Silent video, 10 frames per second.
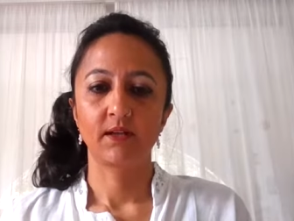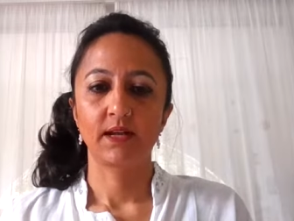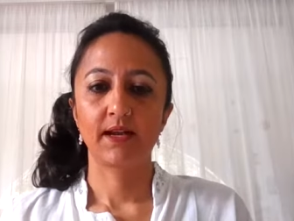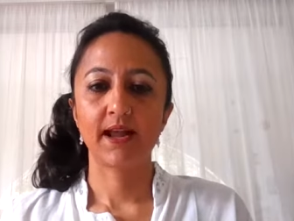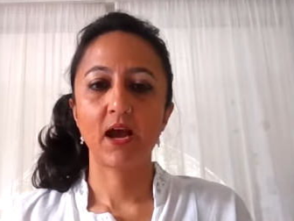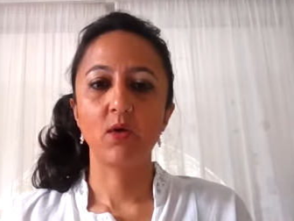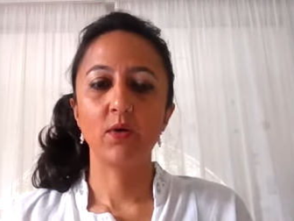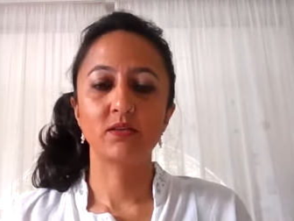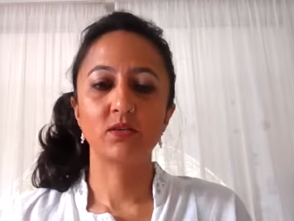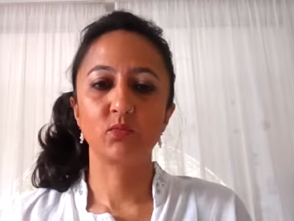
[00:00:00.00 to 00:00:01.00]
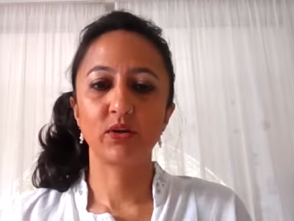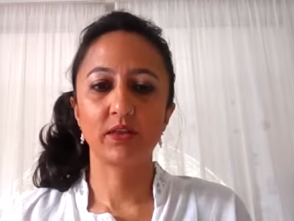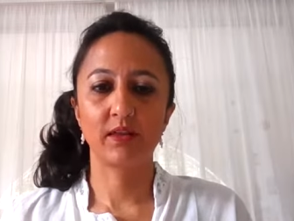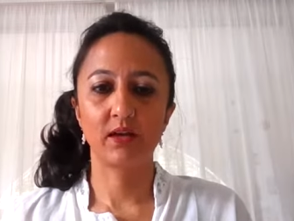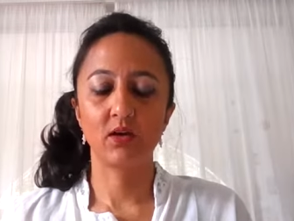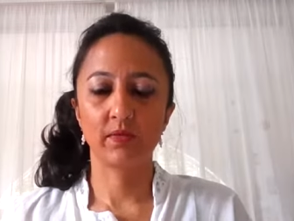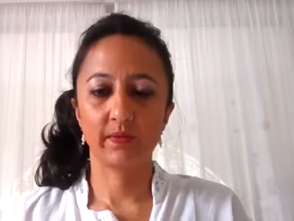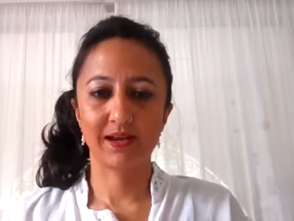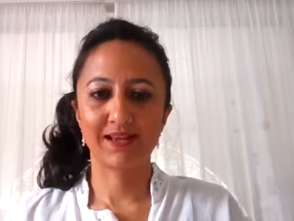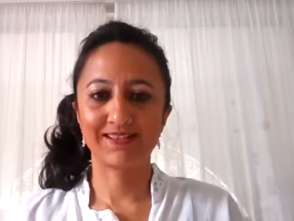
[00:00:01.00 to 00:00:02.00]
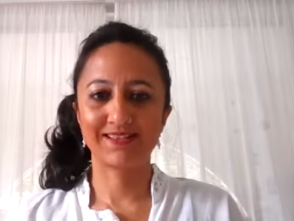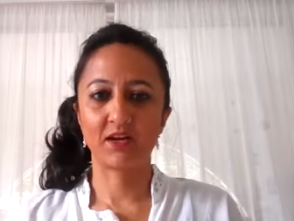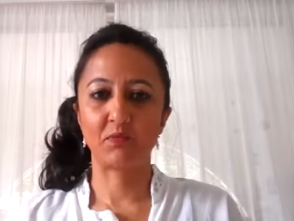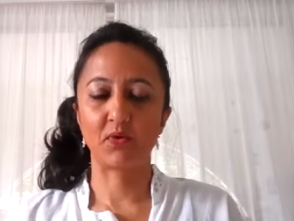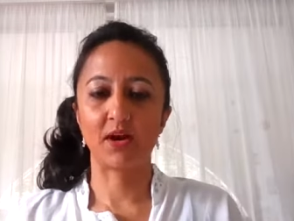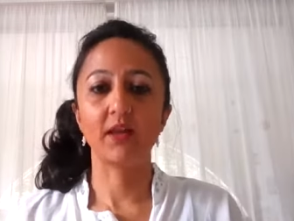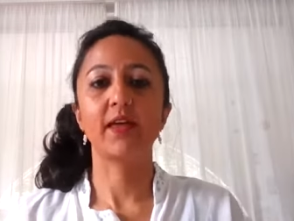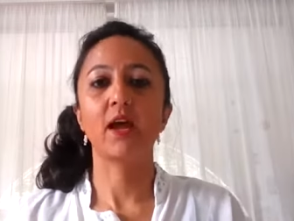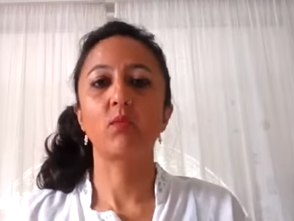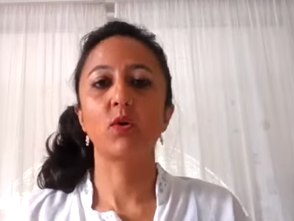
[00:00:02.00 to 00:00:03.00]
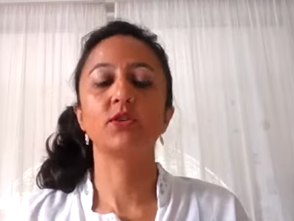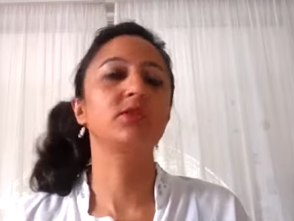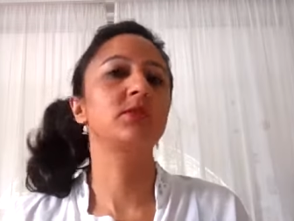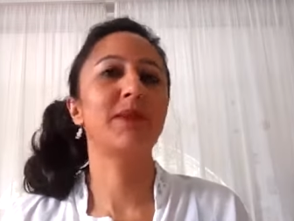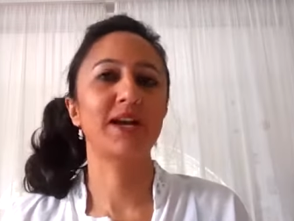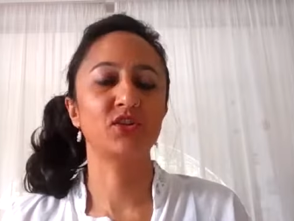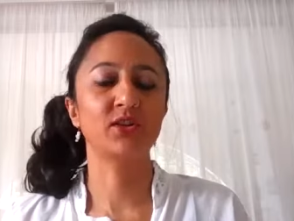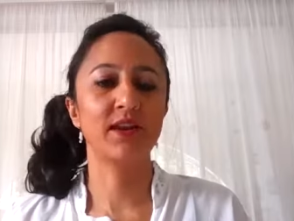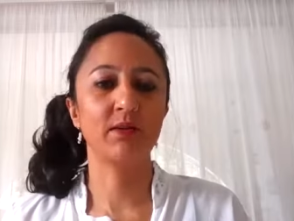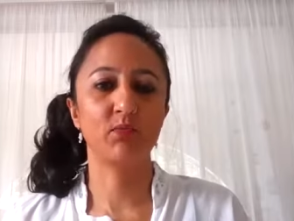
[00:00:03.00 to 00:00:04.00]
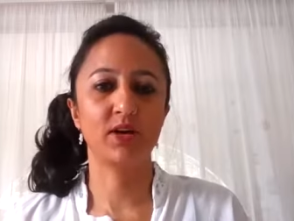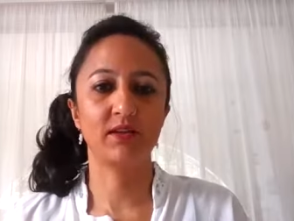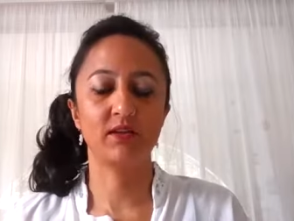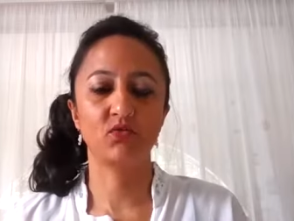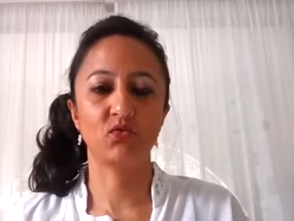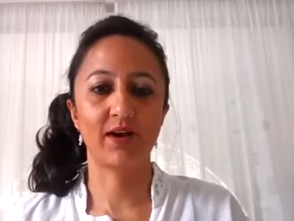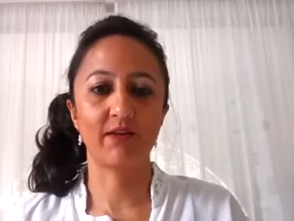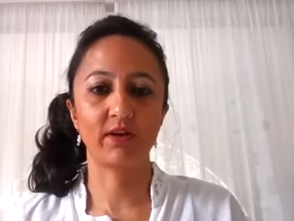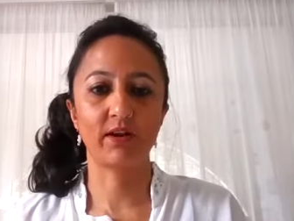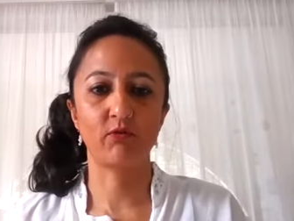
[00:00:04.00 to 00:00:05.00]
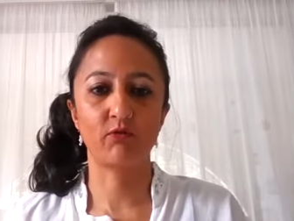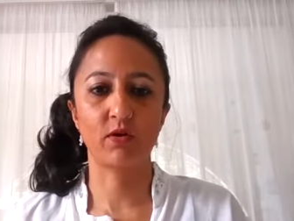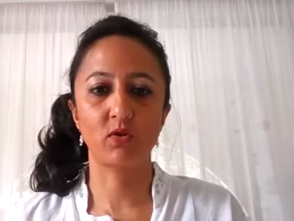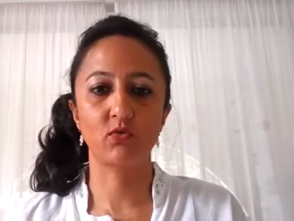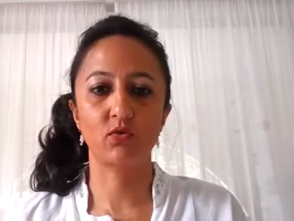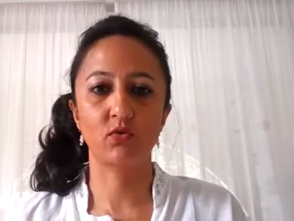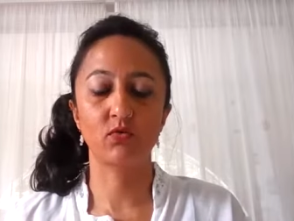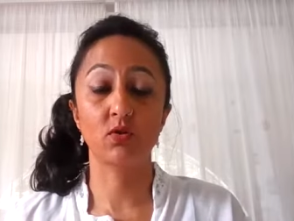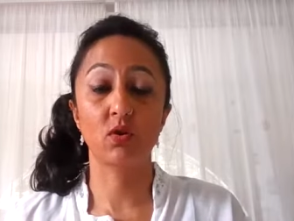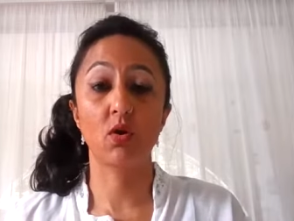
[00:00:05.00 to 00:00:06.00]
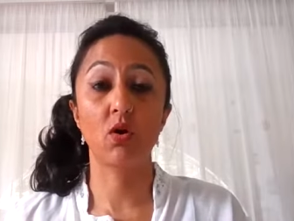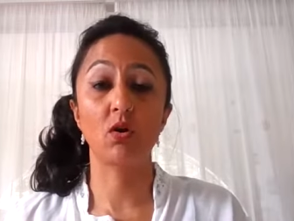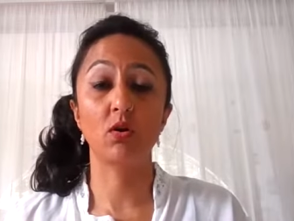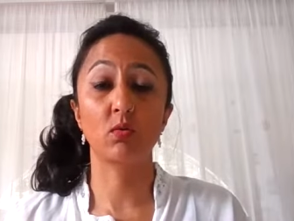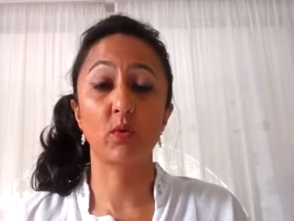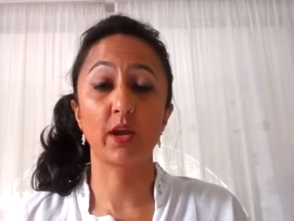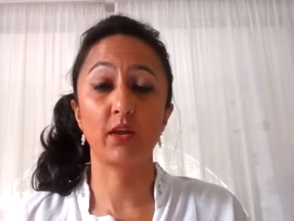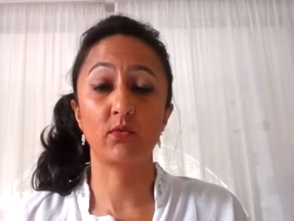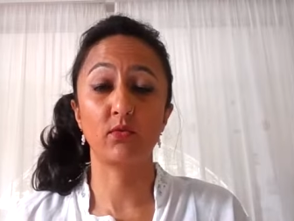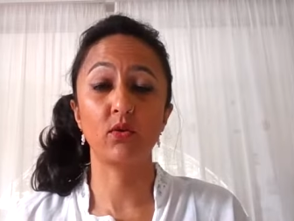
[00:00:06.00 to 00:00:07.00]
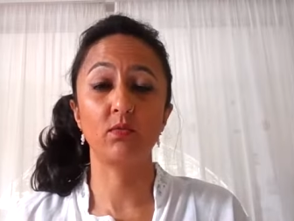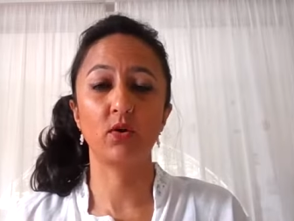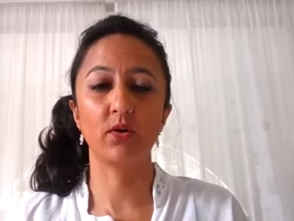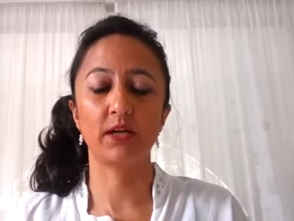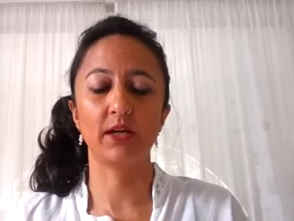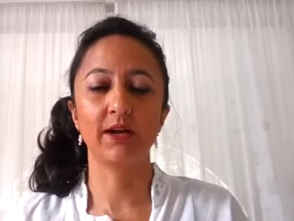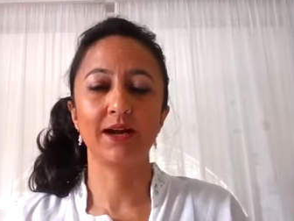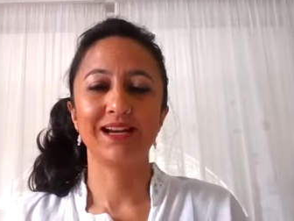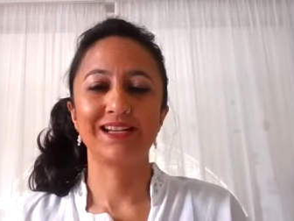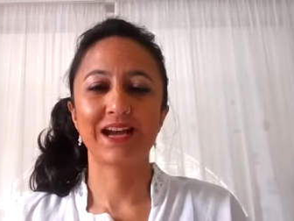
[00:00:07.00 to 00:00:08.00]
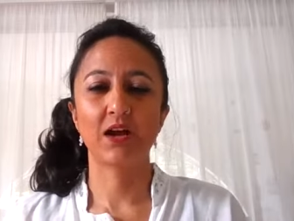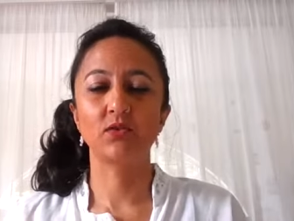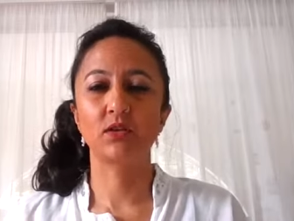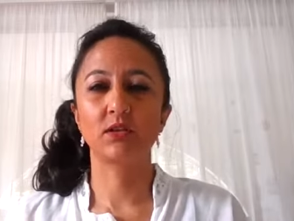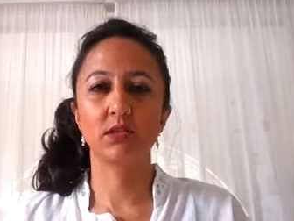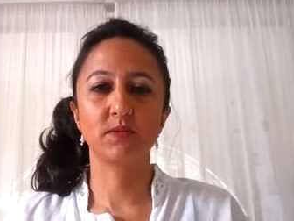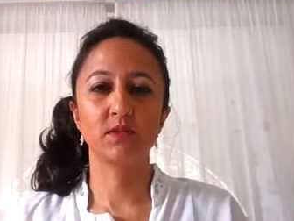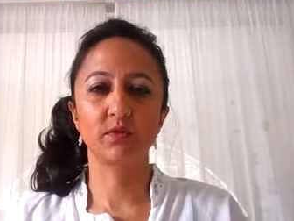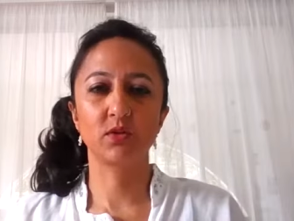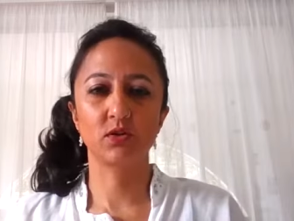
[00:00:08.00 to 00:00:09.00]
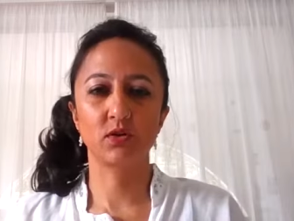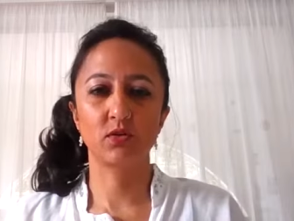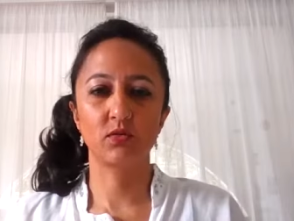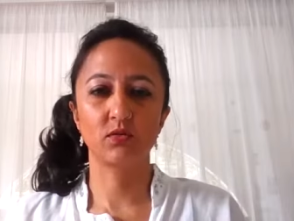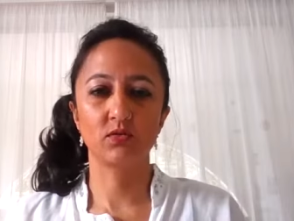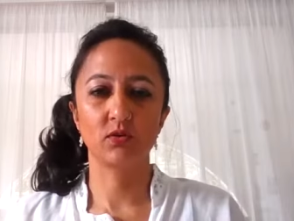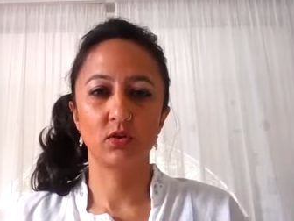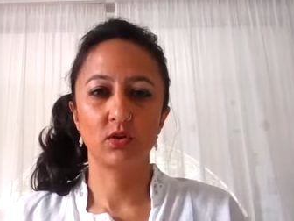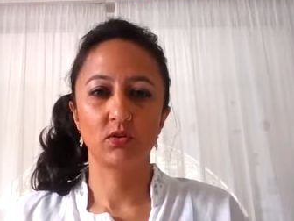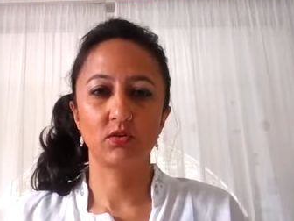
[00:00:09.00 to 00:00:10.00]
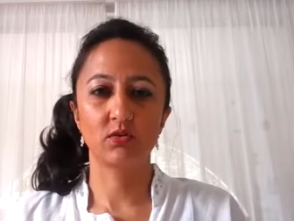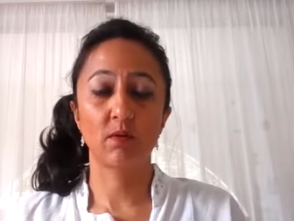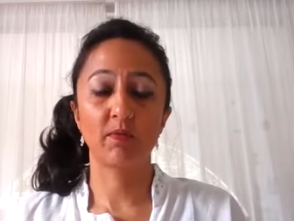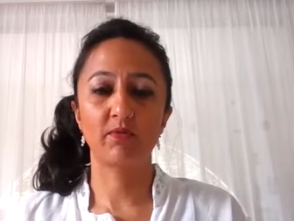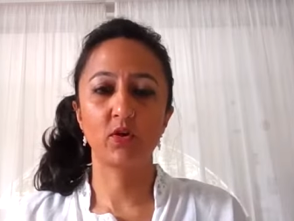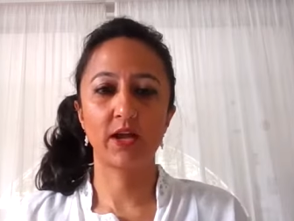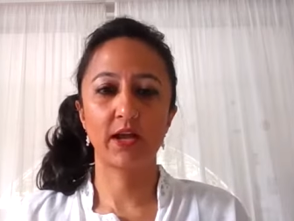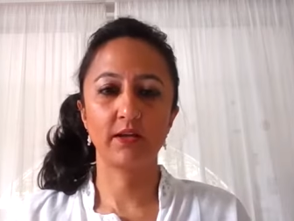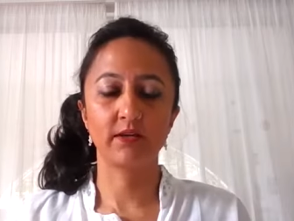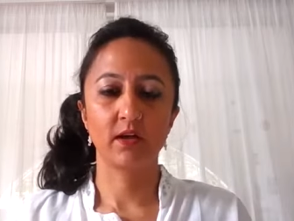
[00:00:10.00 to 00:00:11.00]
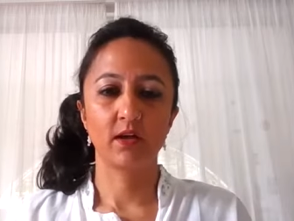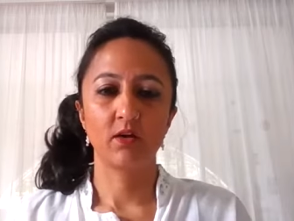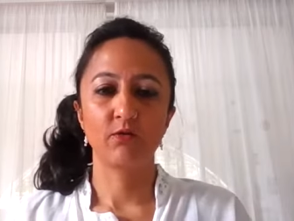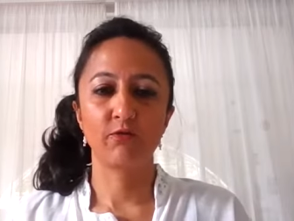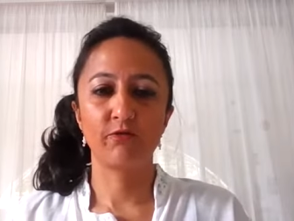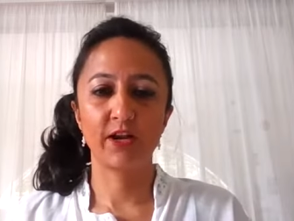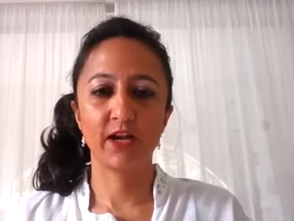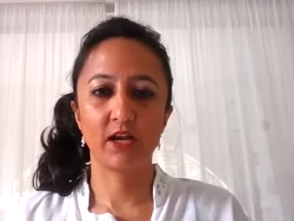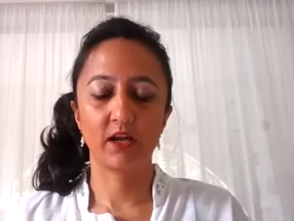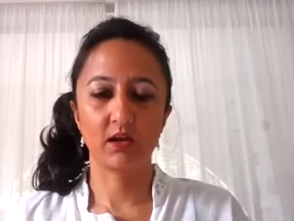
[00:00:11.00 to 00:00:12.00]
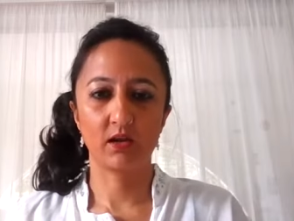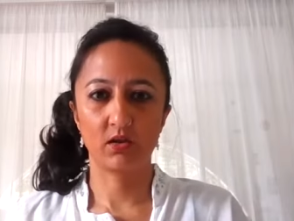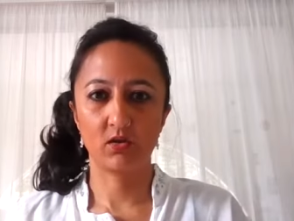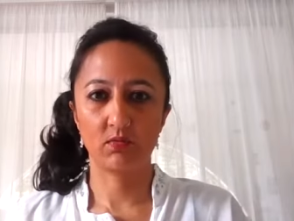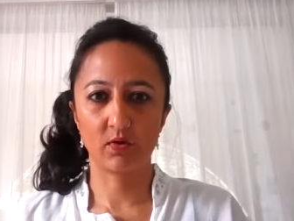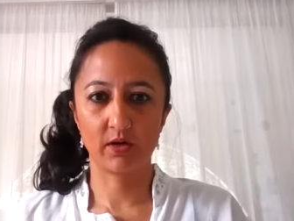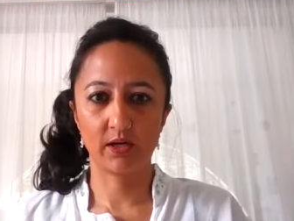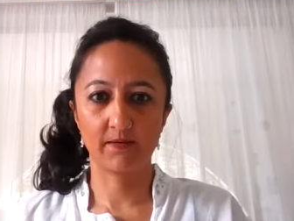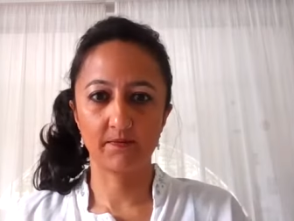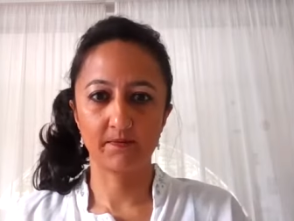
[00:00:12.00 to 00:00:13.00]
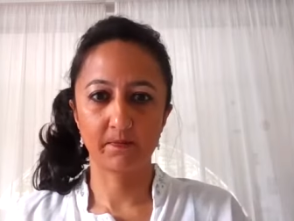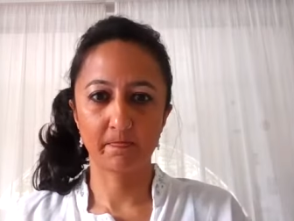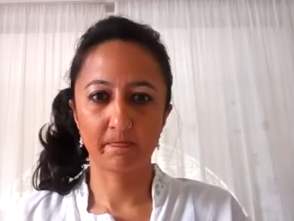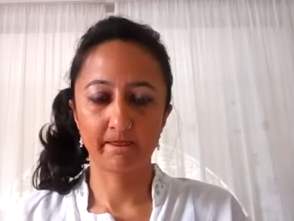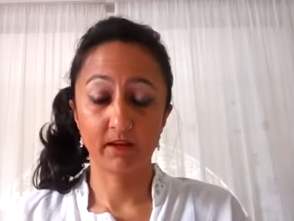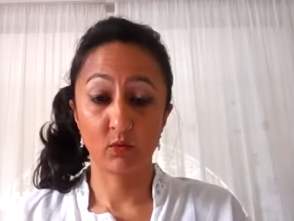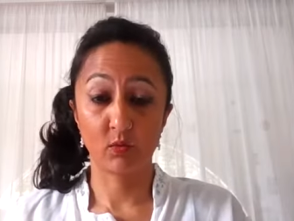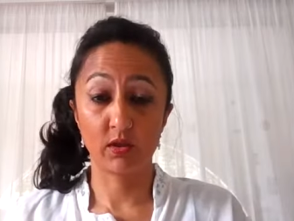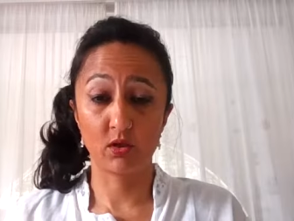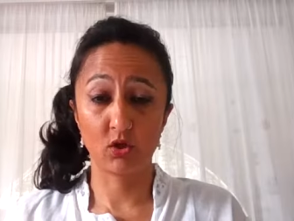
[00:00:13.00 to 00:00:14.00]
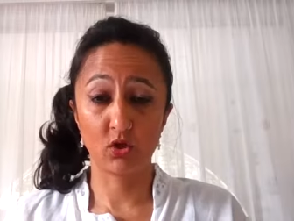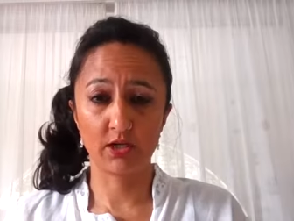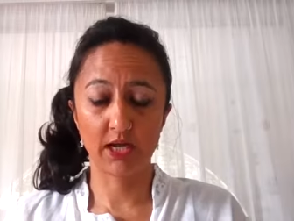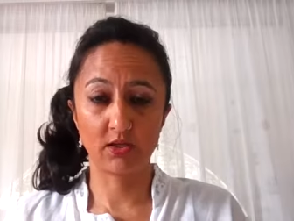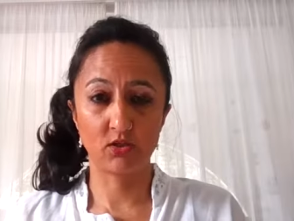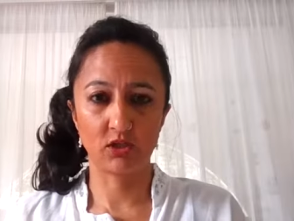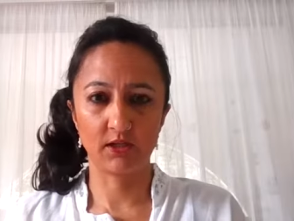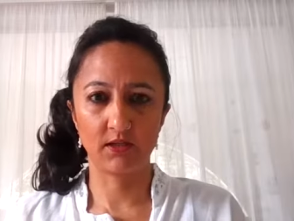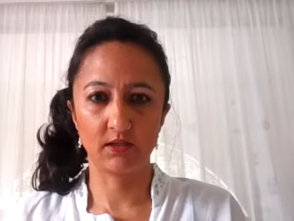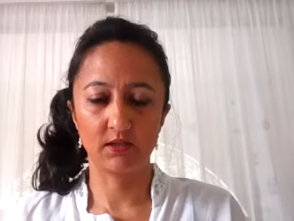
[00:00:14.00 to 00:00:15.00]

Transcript: And now, as you breathe in on the next in breath, I want you to imagine that breath traveling from your nose all the way through your body, down to the tips of your toes, to the top of your head, filling your body with good energy.